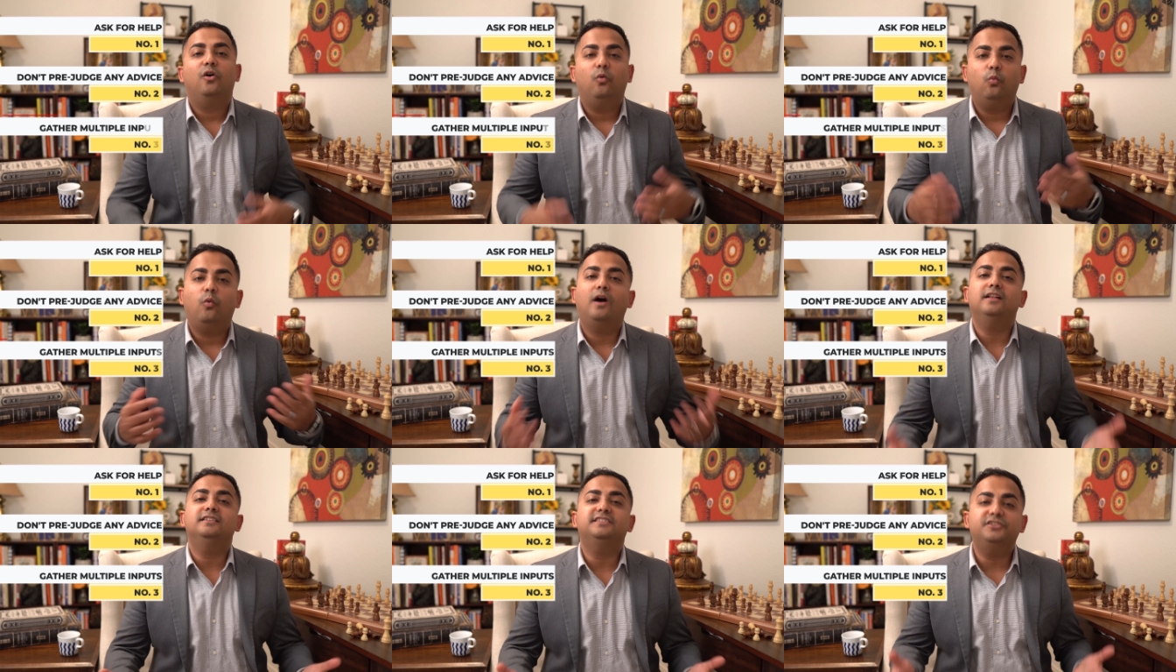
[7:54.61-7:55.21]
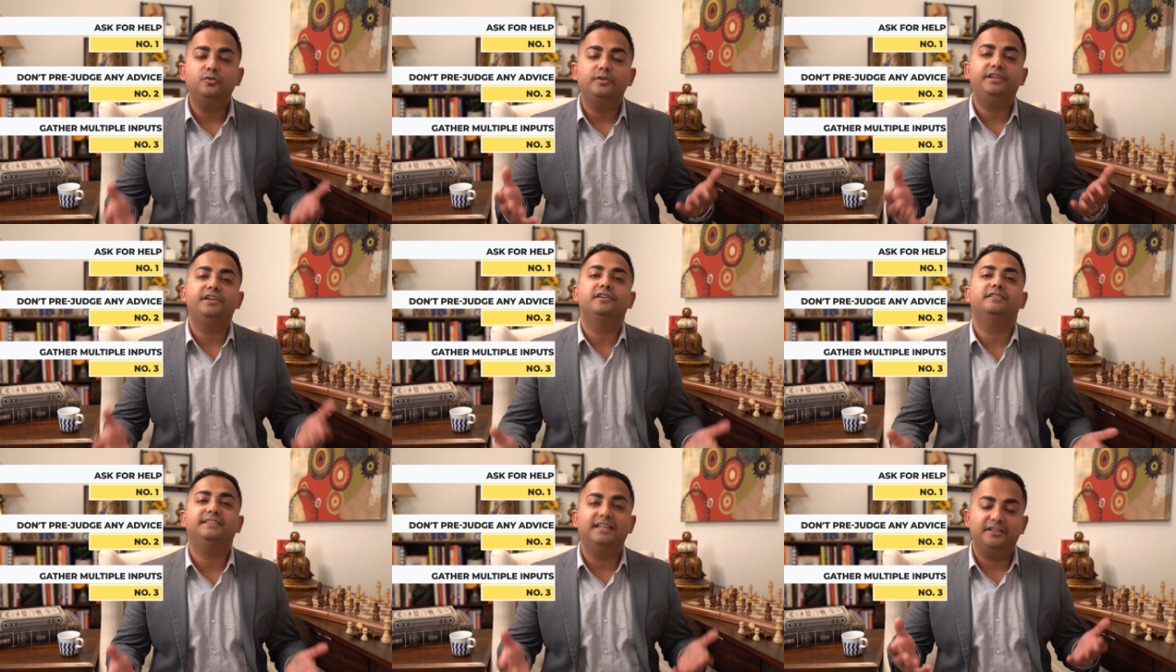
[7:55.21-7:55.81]
once you
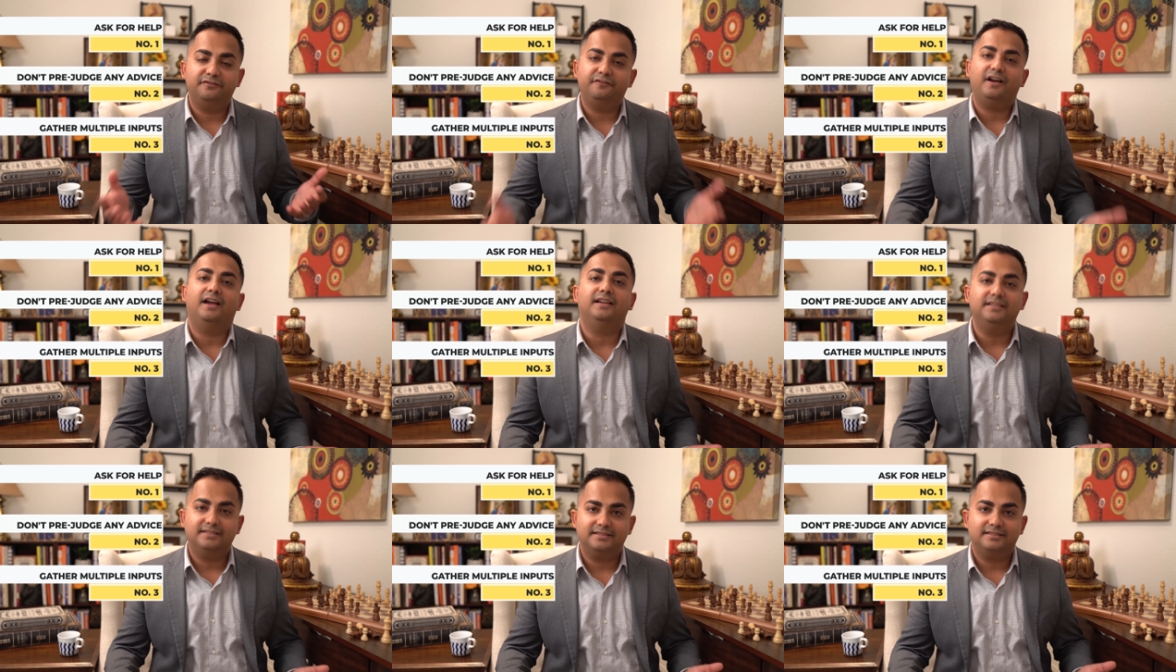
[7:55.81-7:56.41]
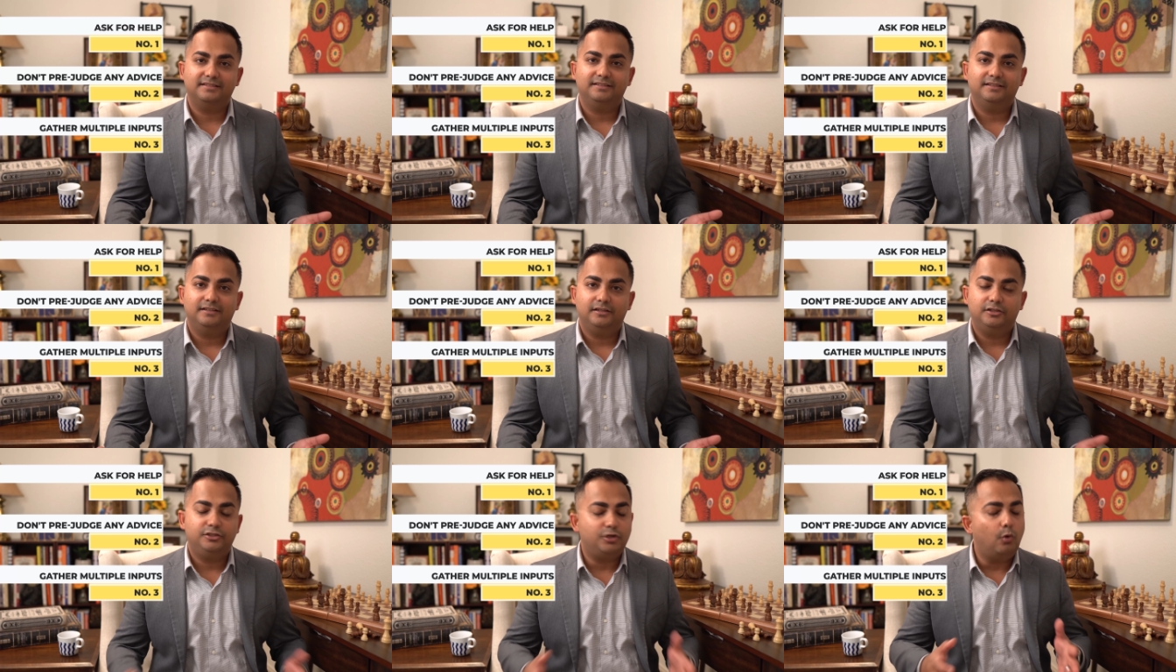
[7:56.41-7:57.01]
hear the advice,
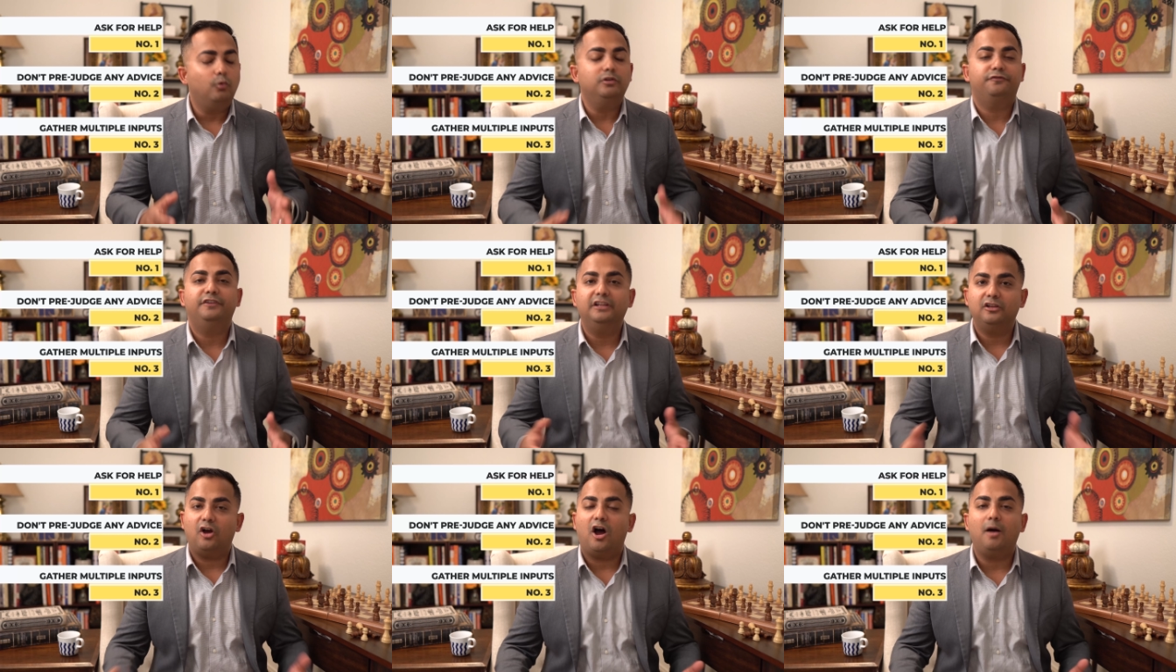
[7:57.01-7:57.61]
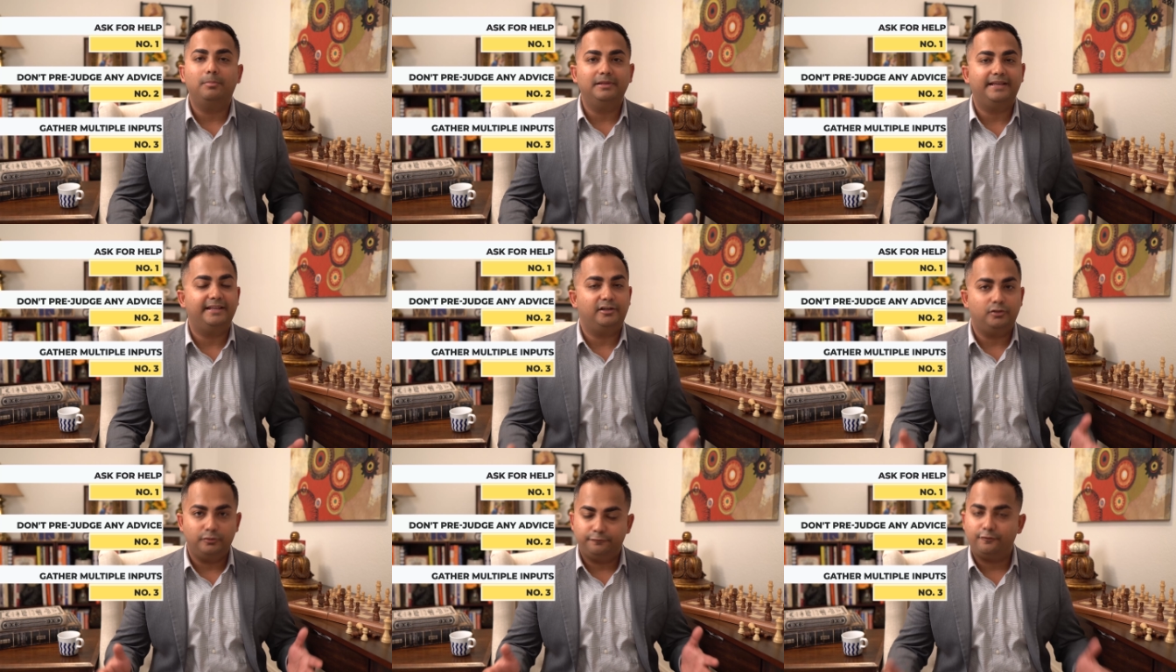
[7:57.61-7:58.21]
don't feel
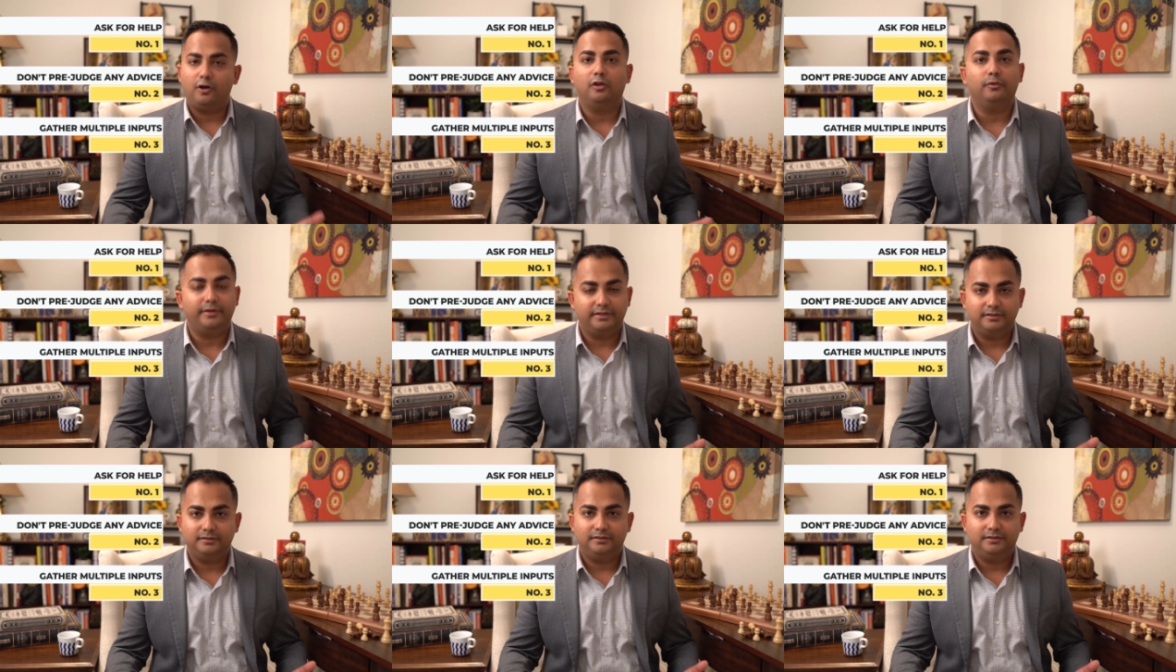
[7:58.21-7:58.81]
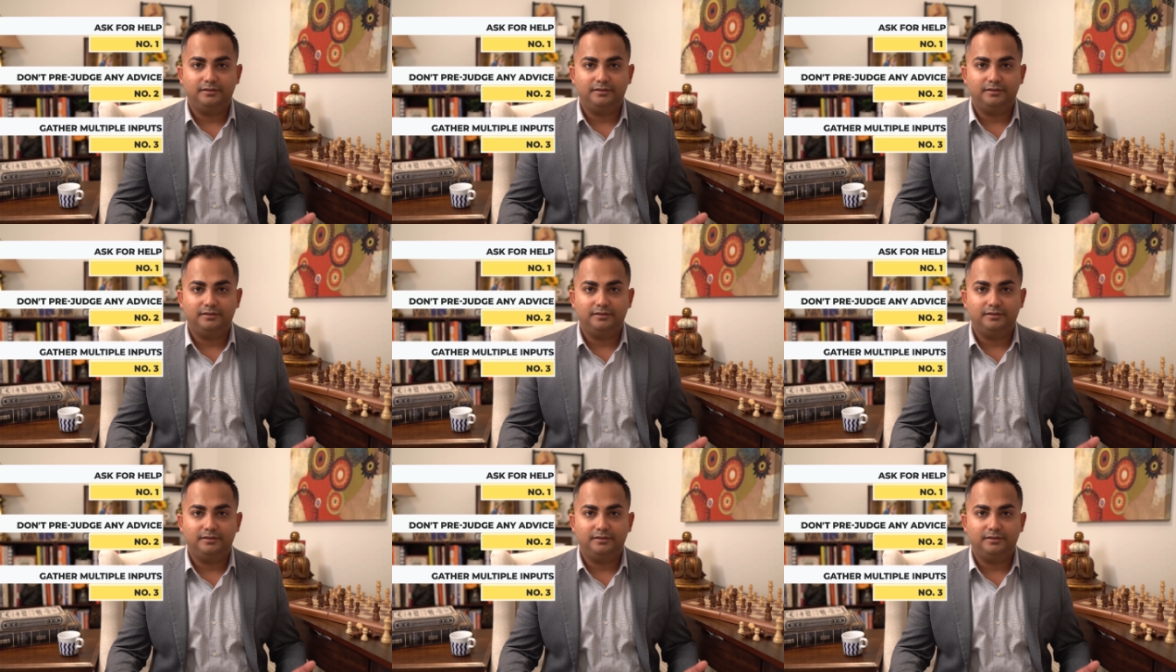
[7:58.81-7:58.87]
obligated to follow it.